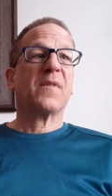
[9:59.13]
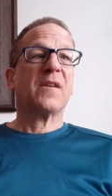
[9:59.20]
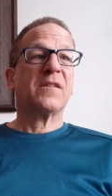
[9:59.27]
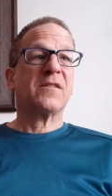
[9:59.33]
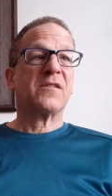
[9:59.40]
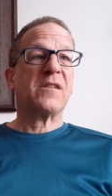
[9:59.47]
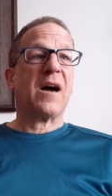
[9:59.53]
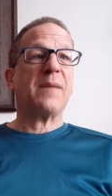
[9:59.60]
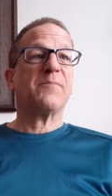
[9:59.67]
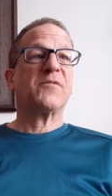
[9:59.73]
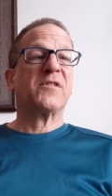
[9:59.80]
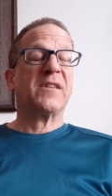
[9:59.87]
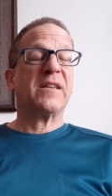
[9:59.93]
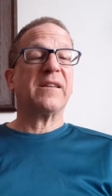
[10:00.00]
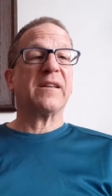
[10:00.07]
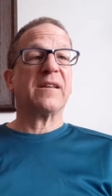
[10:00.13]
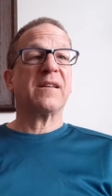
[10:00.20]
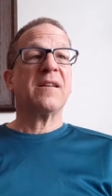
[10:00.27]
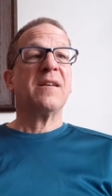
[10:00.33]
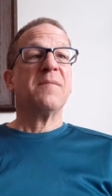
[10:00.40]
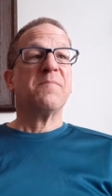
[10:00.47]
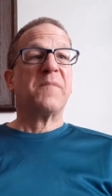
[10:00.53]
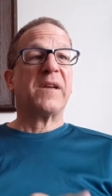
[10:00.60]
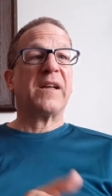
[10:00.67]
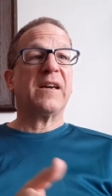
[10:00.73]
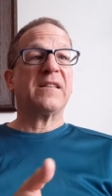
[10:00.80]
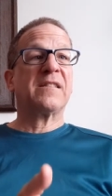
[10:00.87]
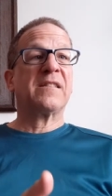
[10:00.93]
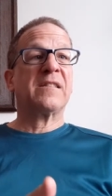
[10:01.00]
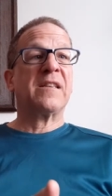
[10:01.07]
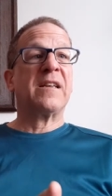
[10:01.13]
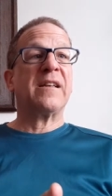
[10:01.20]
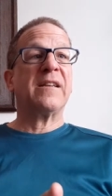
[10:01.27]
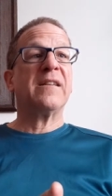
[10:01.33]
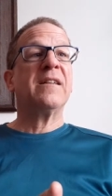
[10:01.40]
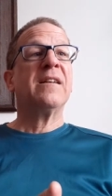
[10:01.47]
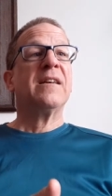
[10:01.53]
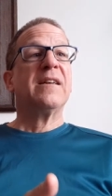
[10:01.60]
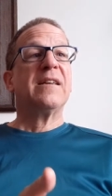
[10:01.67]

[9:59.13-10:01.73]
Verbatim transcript: Stop sinning. Because sin